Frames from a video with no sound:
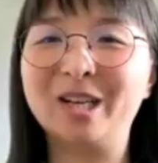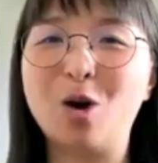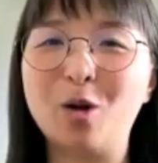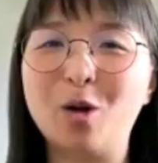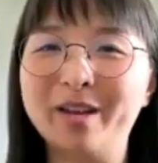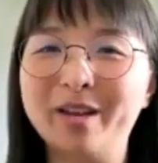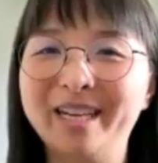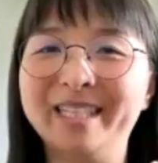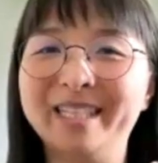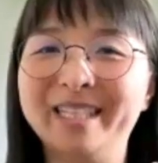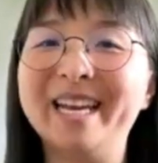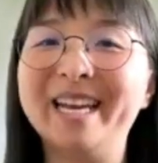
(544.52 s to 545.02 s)
all
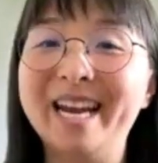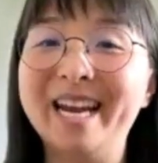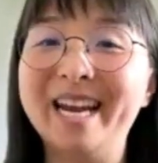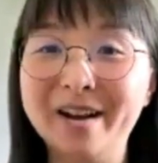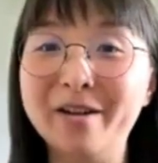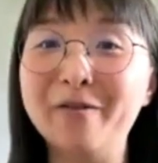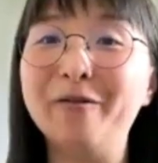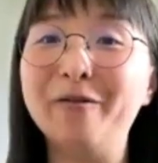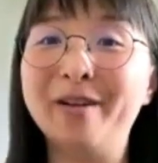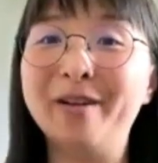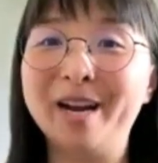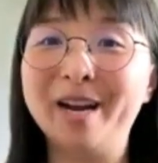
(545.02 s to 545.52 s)
these
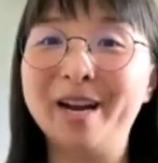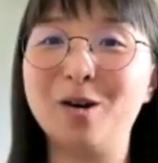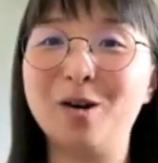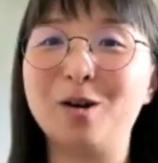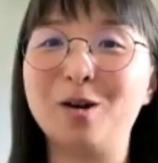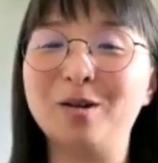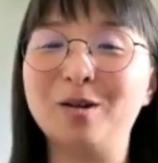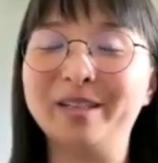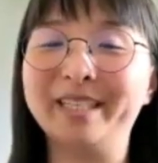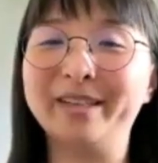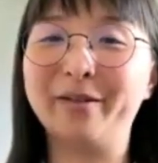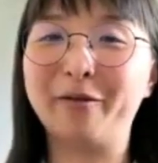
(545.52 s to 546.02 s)

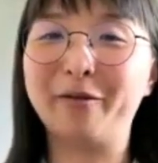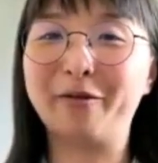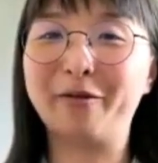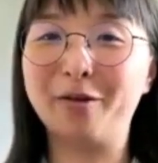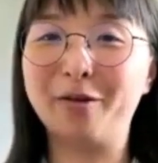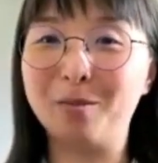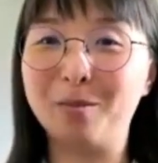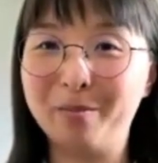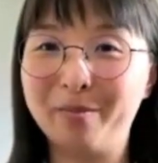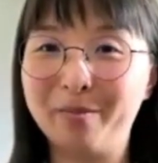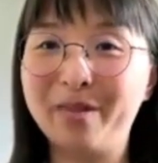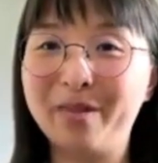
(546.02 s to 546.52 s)
innovators
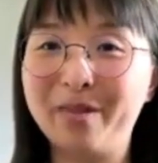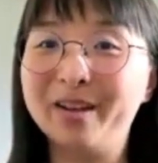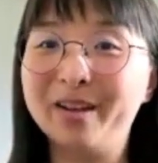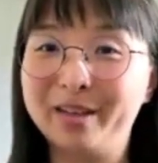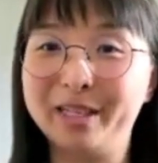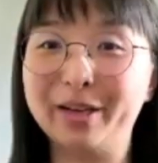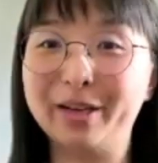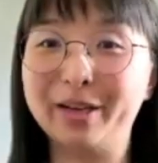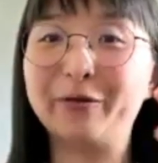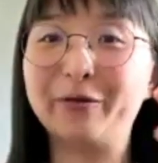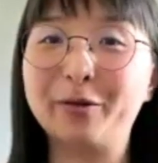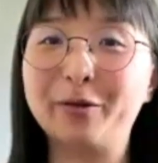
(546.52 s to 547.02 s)
from the
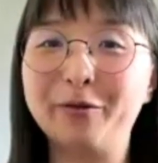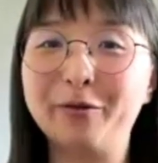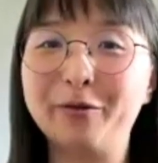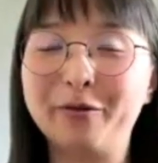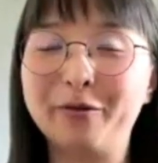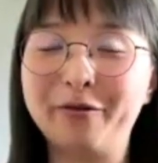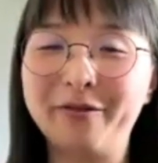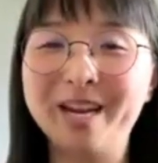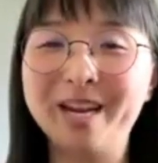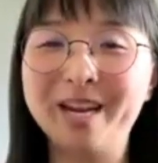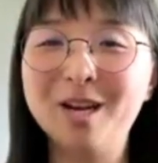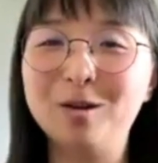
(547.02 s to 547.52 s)
different
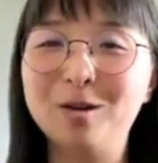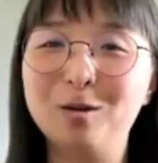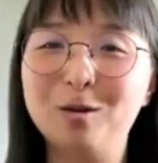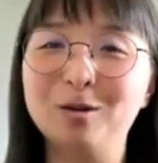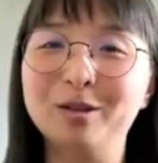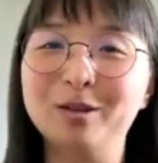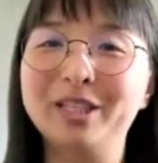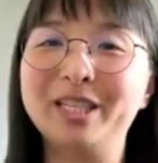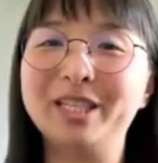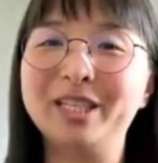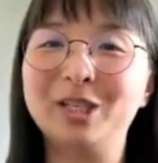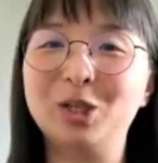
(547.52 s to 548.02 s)

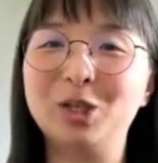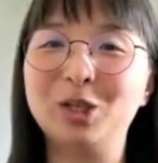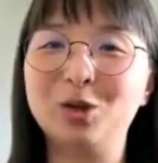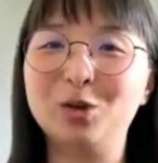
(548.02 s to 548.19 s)
fields